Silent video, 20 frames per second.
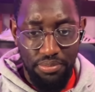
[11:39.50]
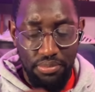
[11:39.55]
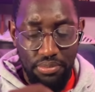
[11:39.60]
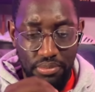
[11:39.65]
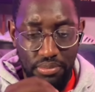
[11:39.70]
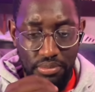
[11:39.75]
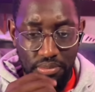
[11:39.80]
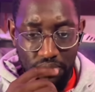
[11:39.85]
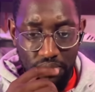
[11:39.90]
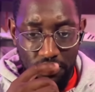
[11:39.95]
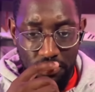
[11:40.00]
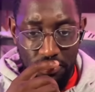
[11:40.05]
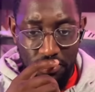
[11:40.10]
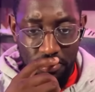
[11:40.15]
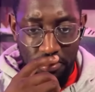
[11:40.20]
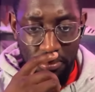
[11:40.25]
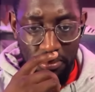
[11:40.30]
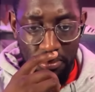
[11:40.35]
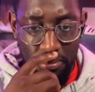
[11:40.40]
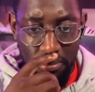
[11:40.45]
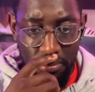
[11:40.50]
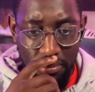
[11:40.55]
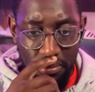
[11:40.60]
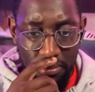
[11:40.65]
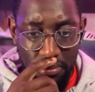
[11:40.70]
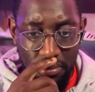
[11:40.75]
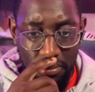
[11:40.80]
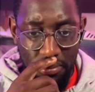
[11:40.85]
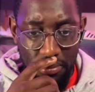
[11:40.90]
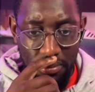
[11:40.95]

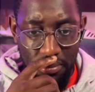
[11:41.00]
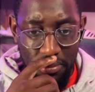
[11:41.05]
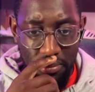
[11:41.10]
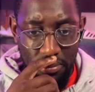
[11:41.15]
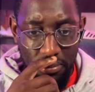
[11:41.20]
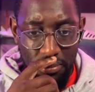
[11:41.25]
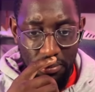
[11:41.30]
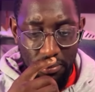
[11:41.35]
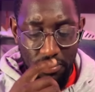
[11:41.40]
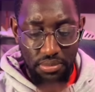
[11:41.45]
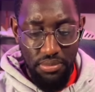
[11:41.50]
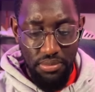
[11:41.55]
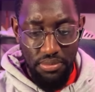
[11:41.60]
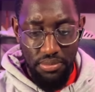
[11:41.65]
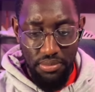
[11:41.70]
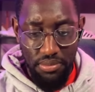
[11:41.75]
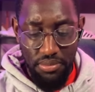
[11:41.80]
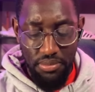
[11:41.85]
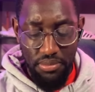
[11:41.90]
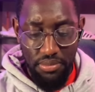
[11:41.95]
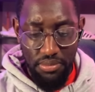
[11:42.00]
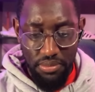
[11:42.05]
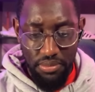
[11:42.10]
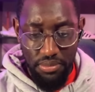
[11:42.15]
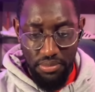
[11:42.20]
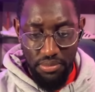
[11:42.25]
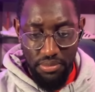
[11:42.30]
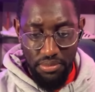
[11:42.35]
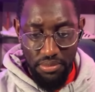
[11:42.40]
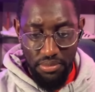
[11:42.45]

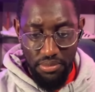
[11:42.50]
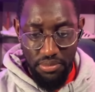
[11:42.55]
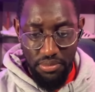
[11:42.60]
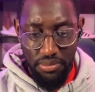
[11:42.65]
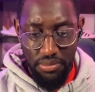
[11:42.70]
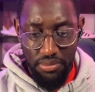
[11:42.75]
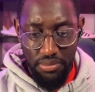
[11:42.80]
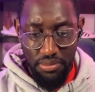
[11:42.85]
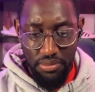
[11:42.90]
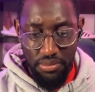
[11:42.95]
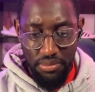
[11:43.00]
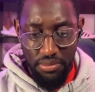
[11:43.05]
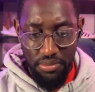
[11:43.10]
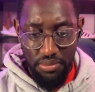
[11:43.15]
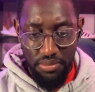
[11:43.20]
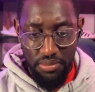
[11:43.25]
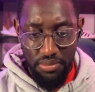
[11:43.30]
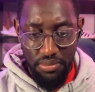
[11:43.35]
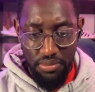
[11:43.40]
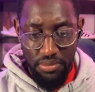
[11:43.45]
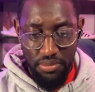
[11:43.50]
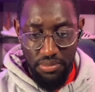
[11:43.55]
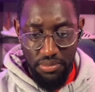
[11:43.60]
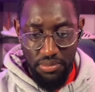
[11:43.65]
(not speaking)